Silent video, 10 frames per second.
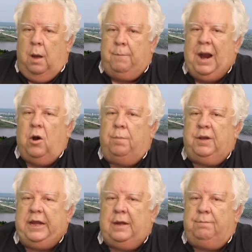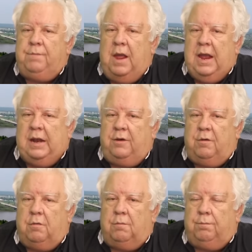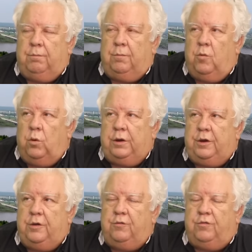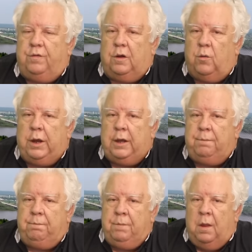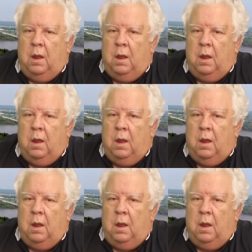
power plant, and you're going to use the grid